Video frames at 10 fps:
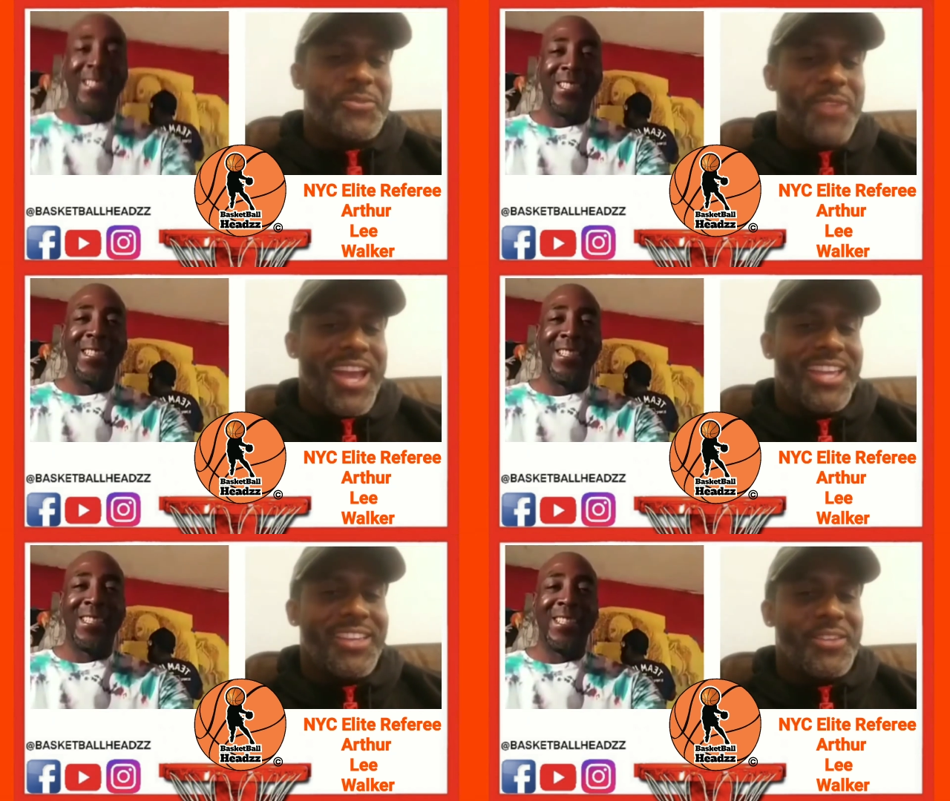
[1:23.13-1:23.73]

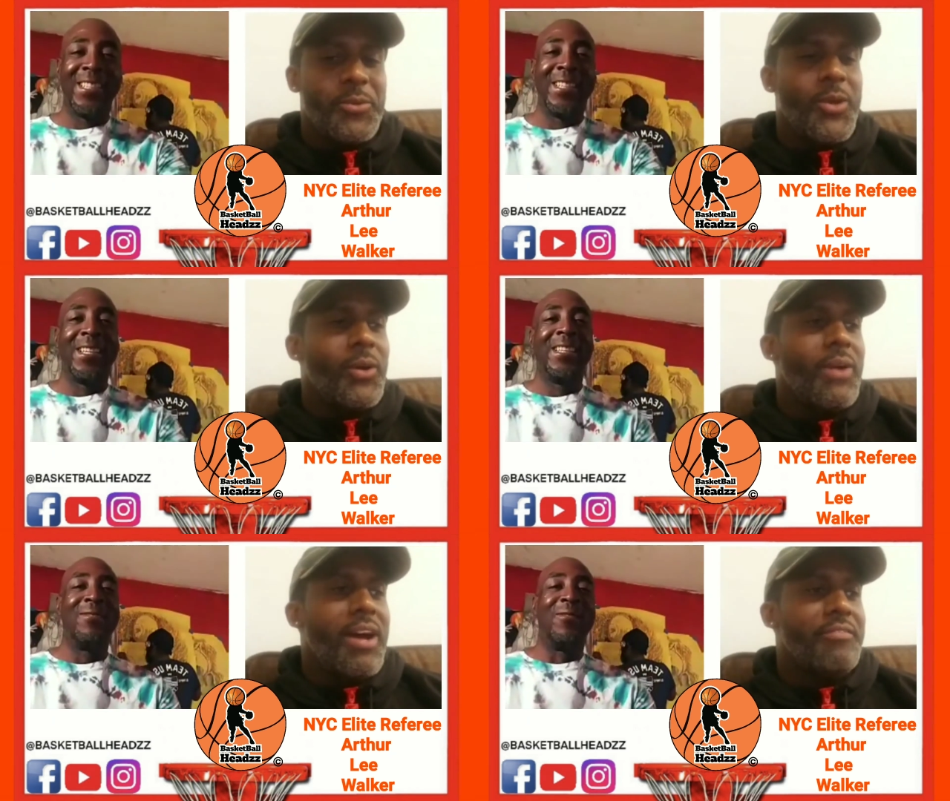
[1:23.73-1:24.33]
Speaker 1: right. You
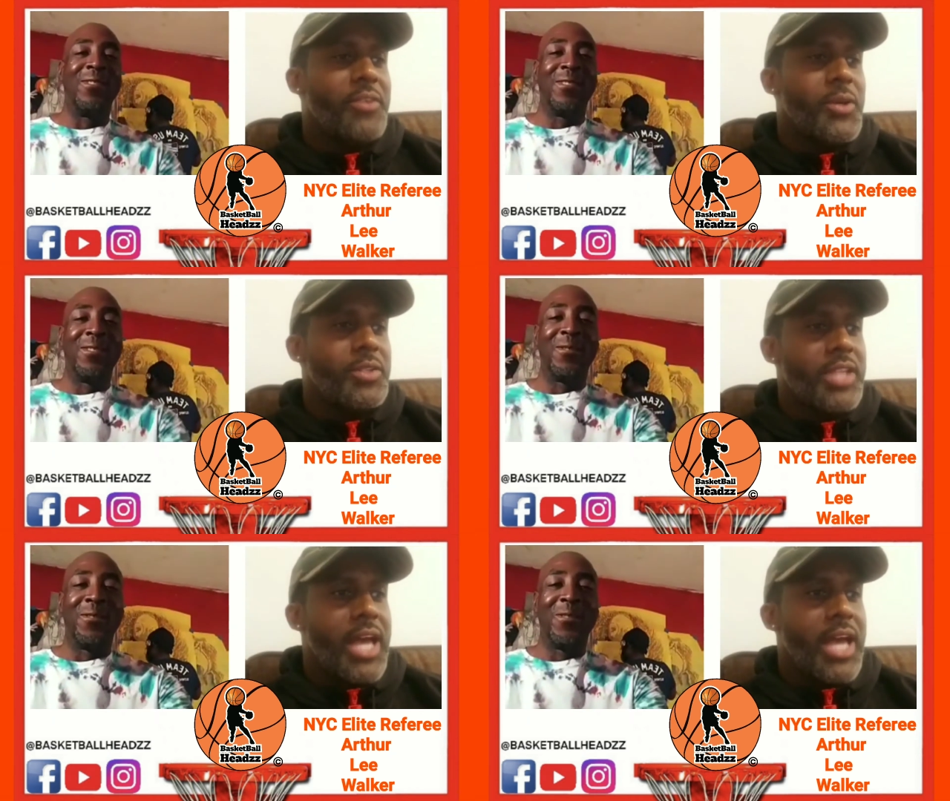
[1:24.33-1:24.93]
know, at
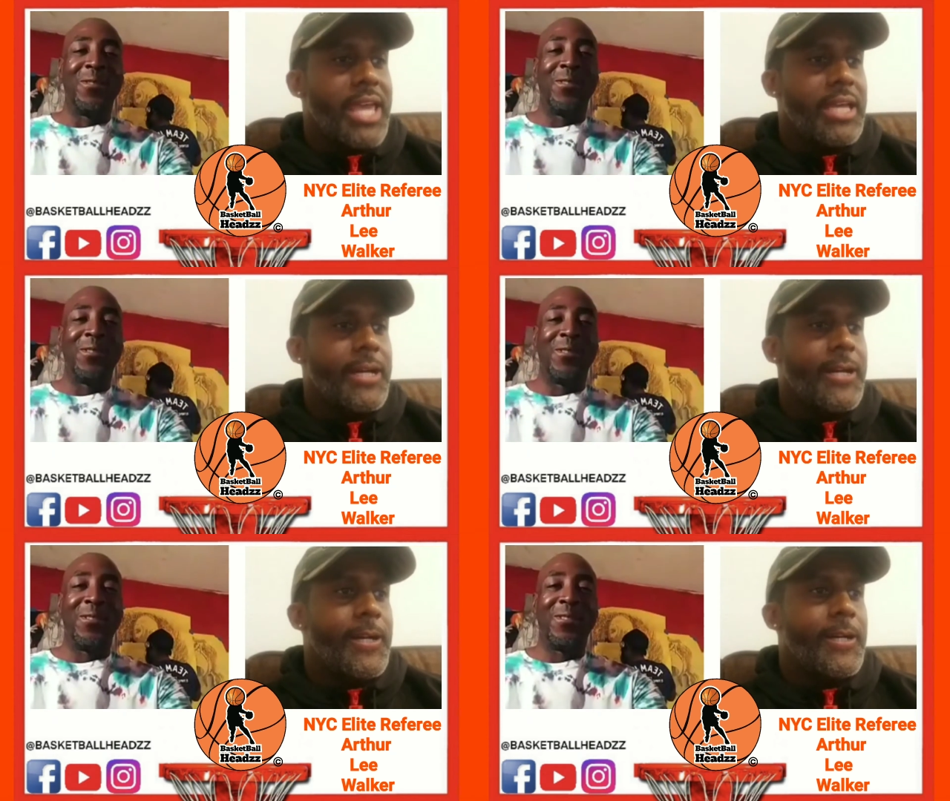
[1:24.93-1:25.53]
first I
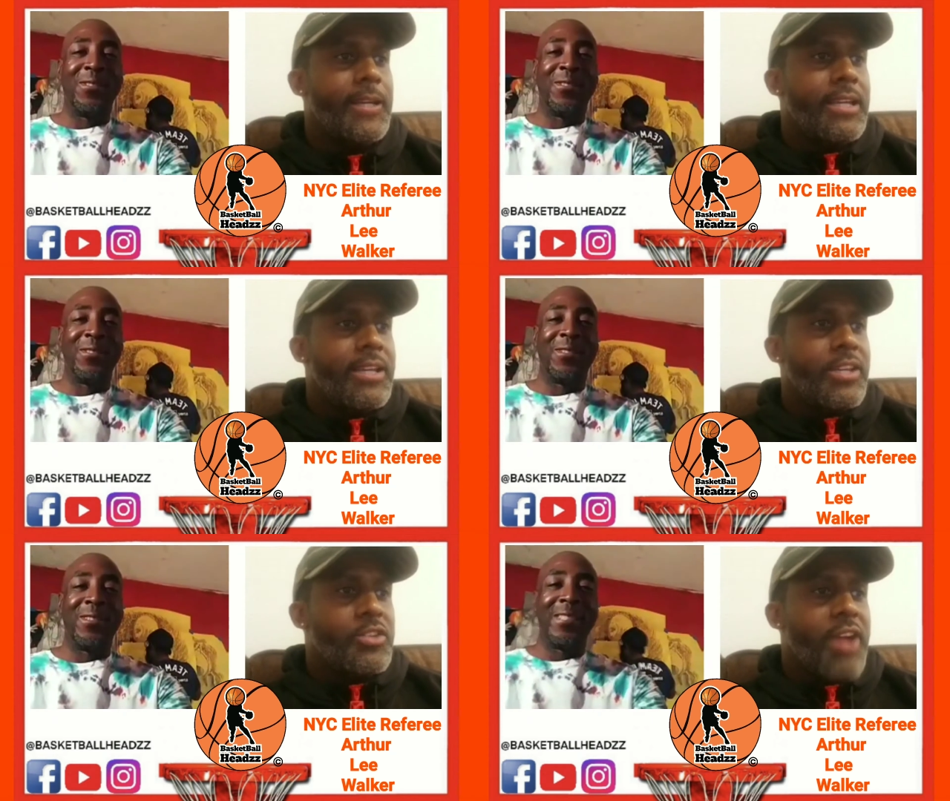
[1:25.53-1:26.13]
uh,
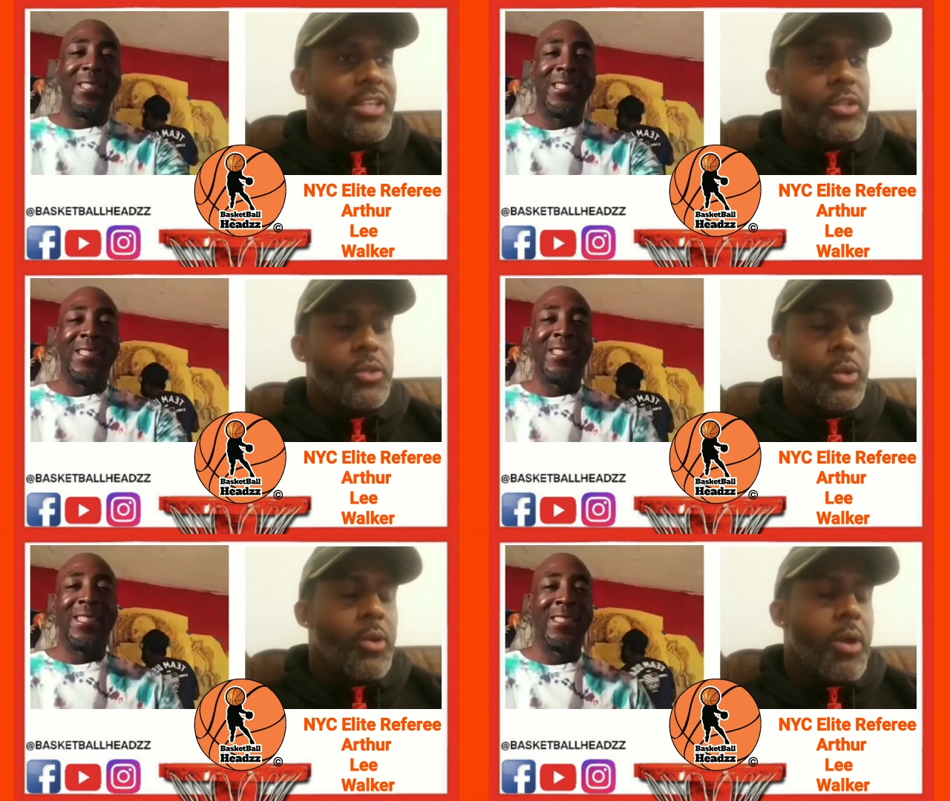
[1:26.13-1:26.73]
tried to
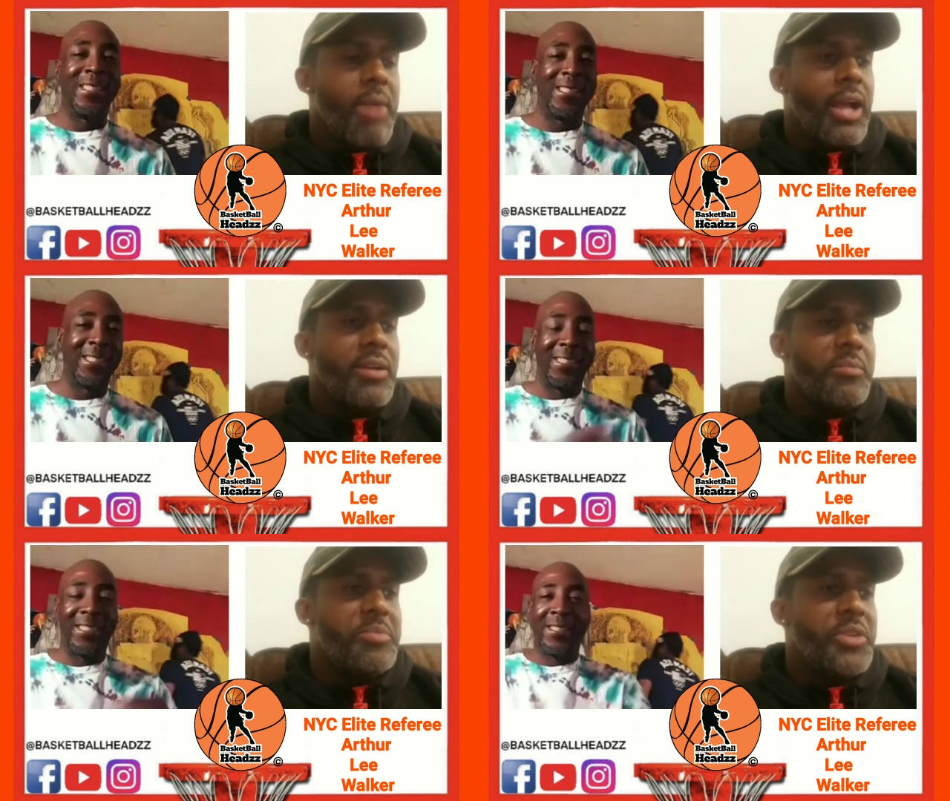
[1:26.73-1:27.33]
do it on my
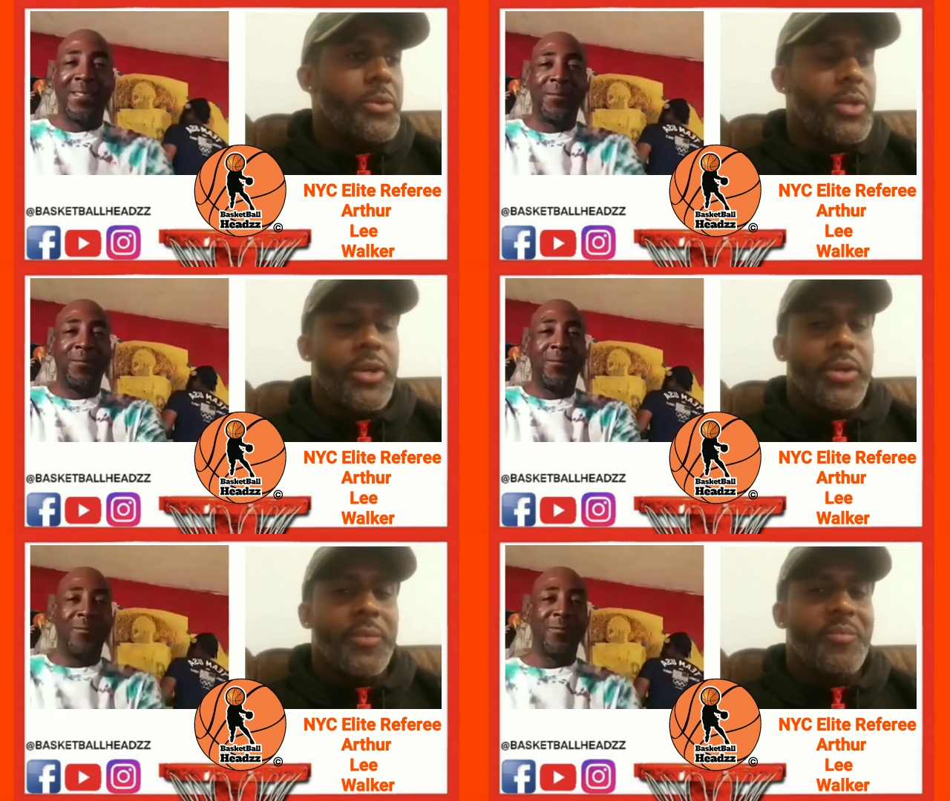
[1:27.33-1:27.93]

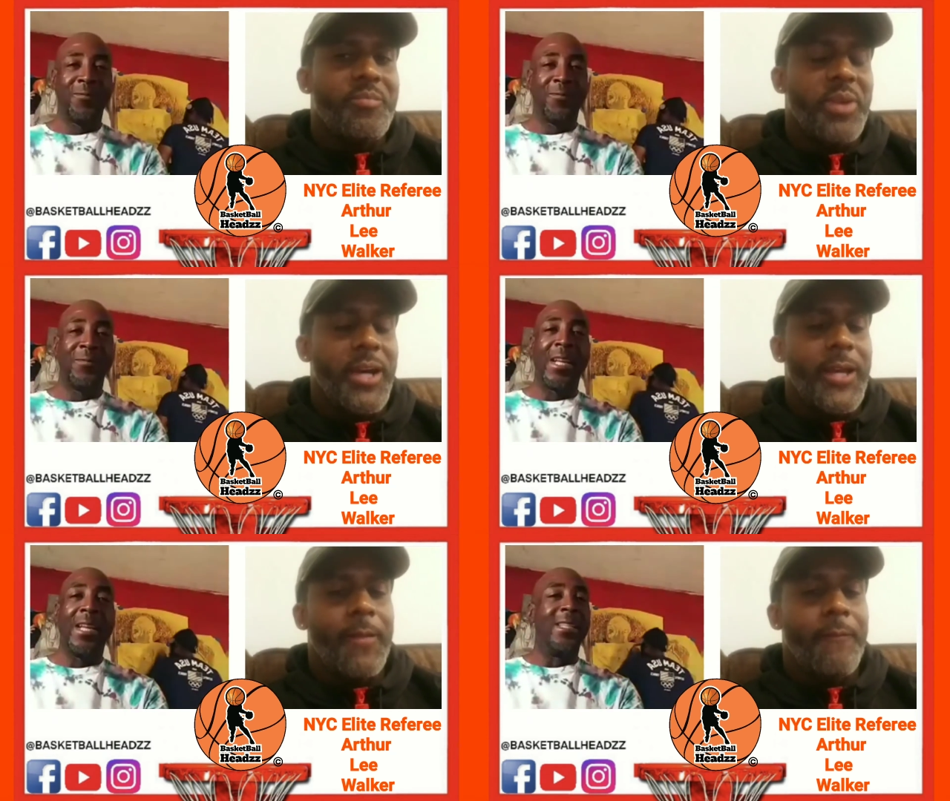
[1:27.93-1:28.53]
computer,
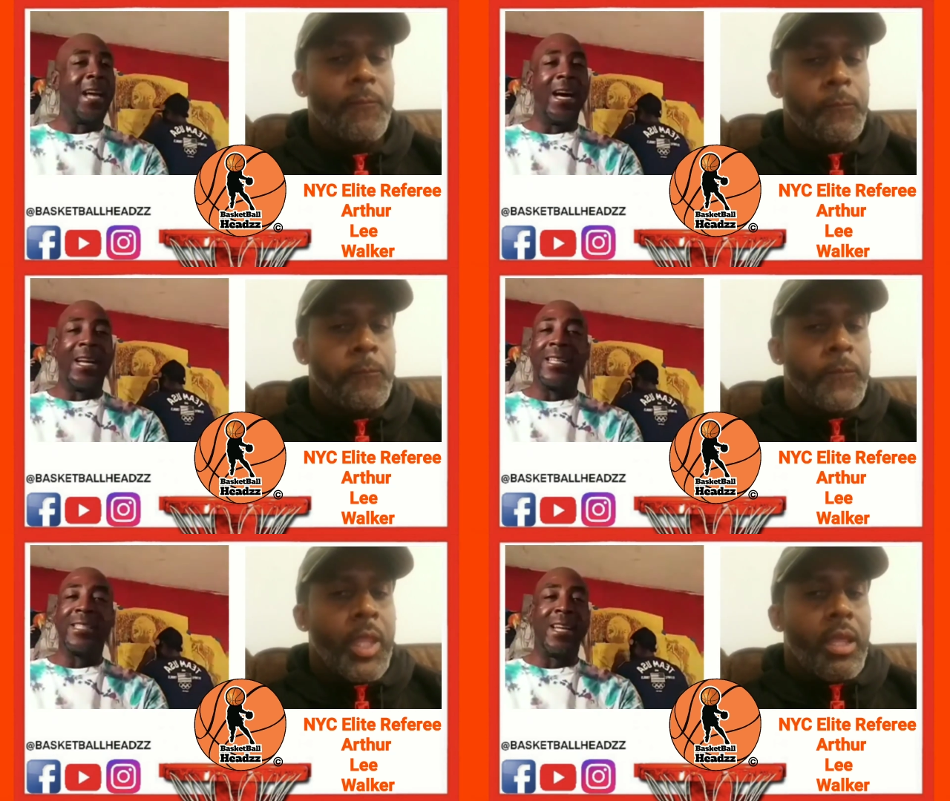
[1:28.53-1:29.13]
but...
Speaker 2: Nah,
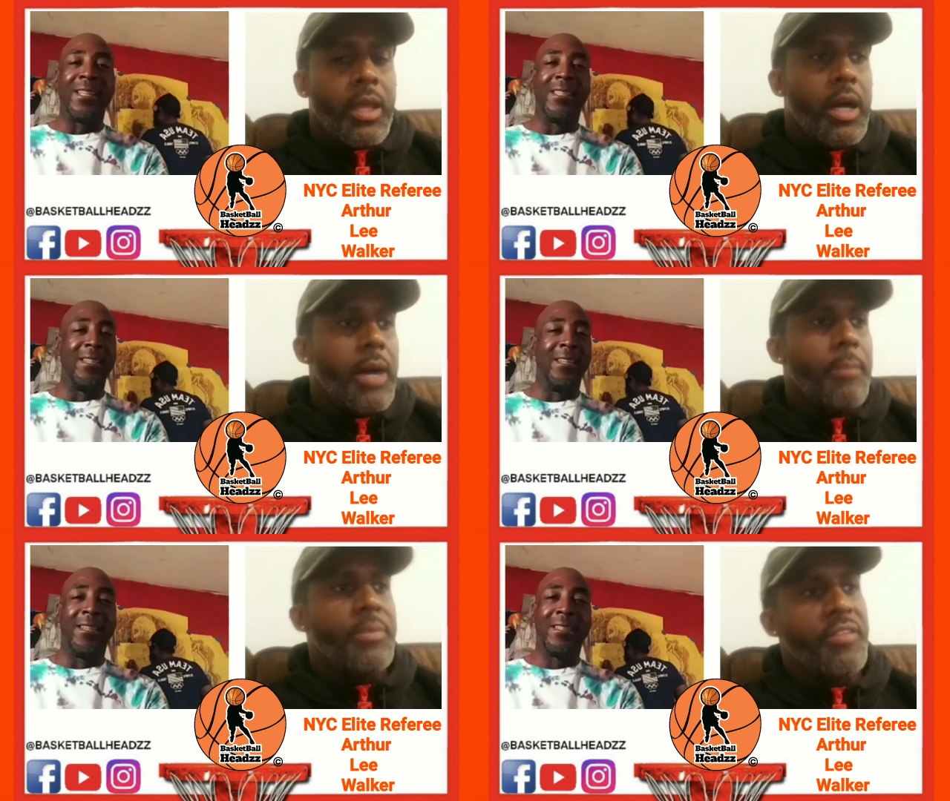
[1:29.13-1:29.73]
that's not
Speaker 1: a good
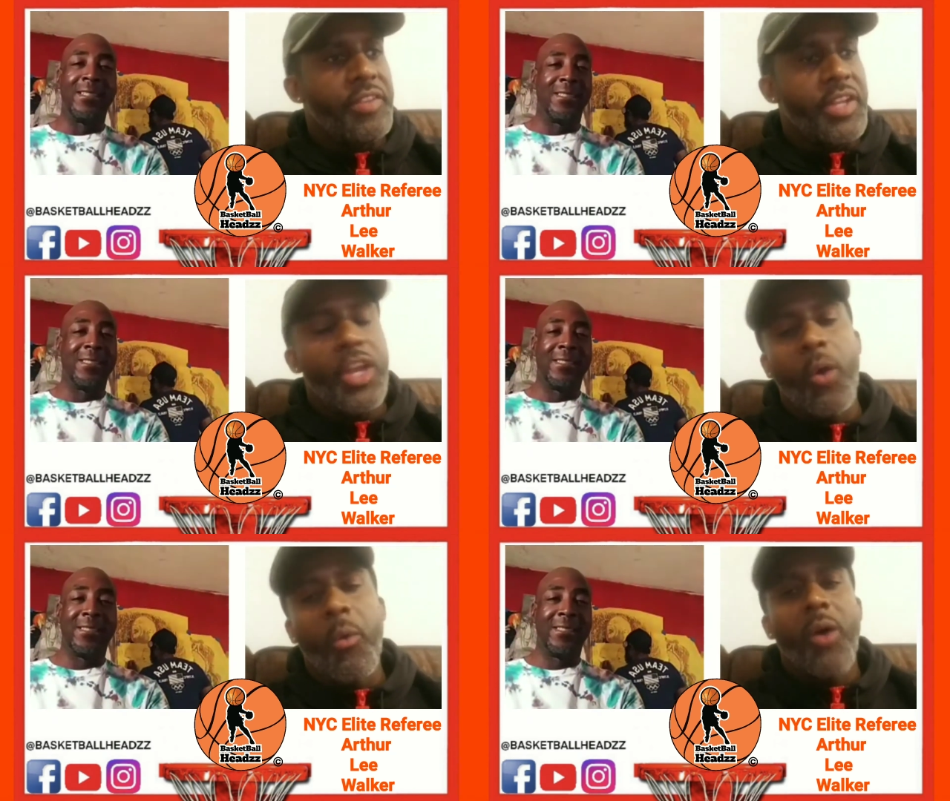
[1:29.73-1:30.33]
look. The video won't...